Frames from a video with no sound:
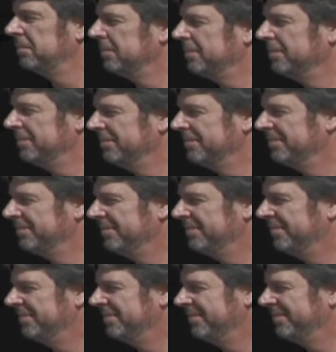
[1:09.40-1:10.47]

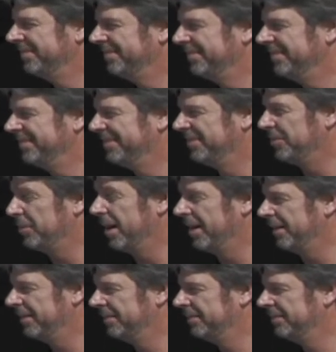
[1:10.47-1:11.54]

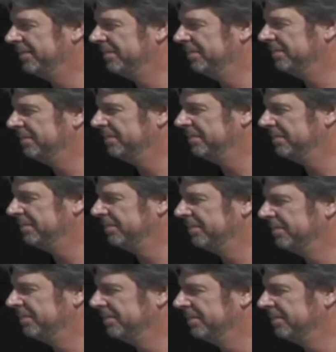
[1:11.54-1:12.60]

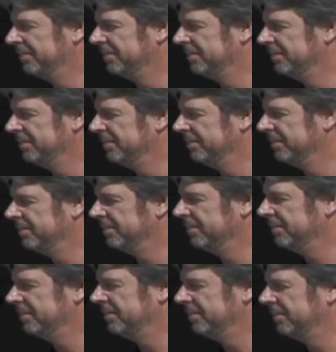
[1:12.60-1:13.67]

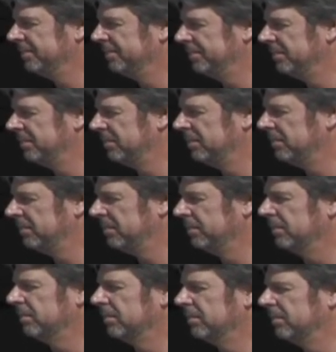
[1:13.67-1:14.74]

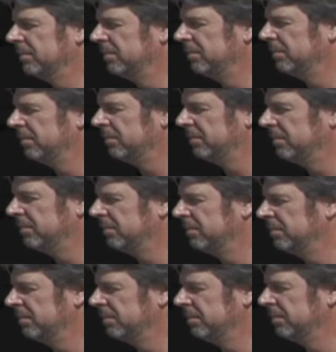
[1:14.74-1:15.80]

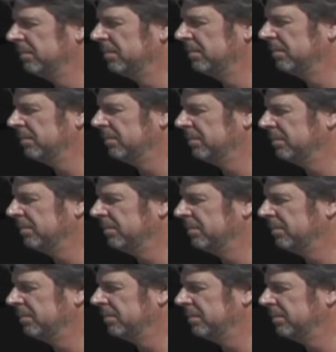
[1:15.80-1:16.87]

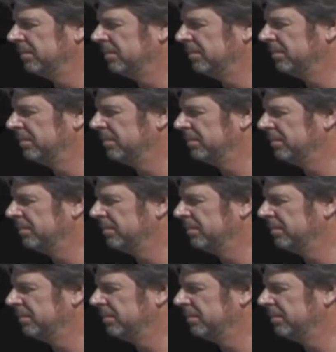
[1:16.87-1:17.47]
This person isn't speaking.